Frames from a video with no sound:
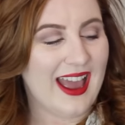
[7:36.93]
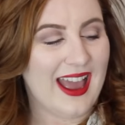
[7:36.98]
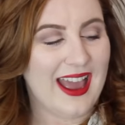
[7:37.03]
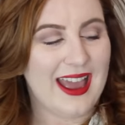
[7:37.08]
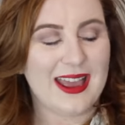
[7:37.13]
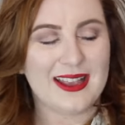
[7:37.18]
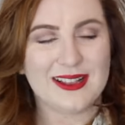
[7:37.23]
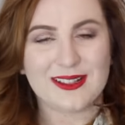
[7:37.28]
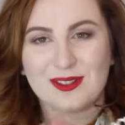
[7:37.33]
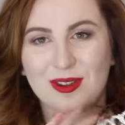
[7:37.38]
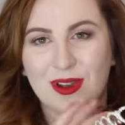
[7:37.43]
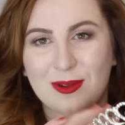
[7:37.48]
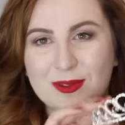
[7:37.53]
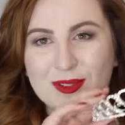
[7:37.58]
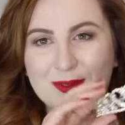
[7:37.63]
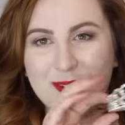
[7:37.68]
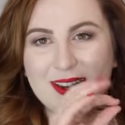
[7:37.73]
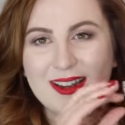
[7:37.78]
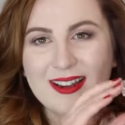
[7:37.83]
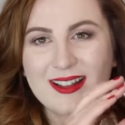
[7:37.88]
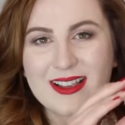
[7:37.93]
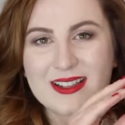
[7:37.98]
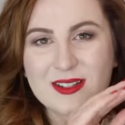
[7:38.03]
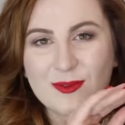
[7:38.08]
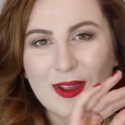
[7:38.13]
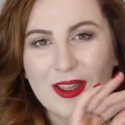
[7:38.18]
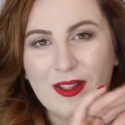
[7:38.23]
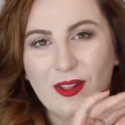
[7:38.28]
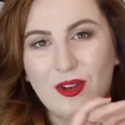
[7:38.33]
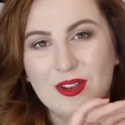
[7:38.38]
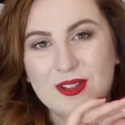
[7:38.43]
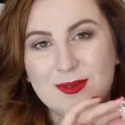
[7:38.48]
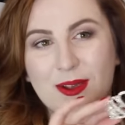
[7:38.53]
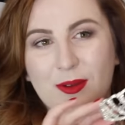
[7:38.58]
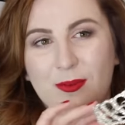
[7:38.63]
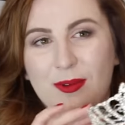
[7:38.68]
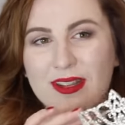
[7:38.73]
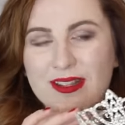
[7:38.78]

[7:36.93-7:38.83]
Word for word: Uh, so I was wearing this quite a lot as well